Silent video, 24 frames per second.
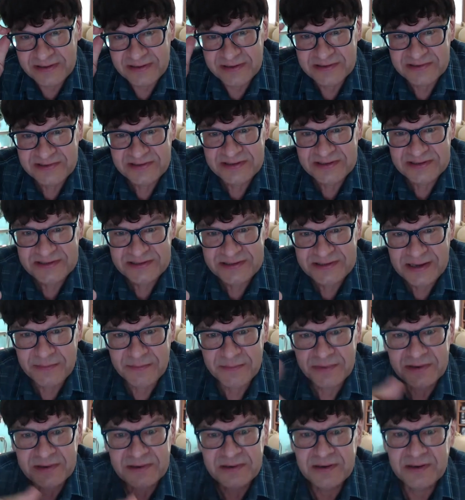This
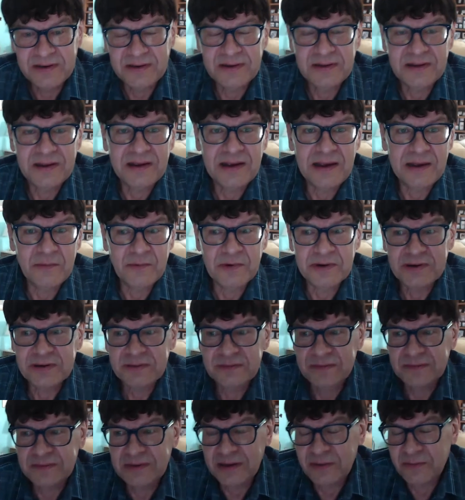December, I want
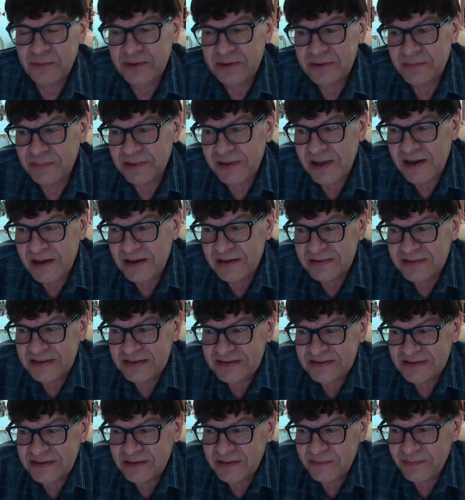to I want to blog.
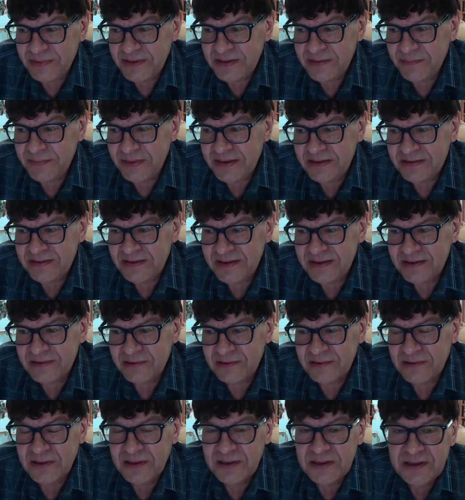That's going to be a big
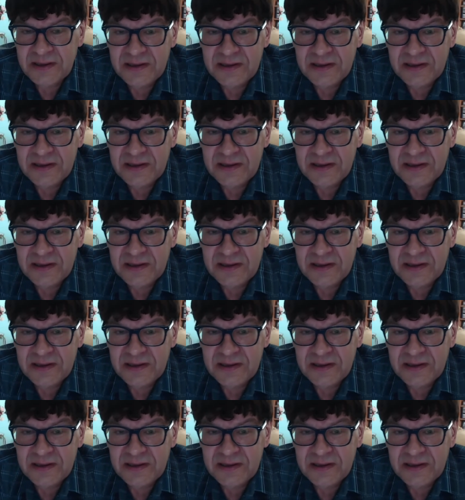deal.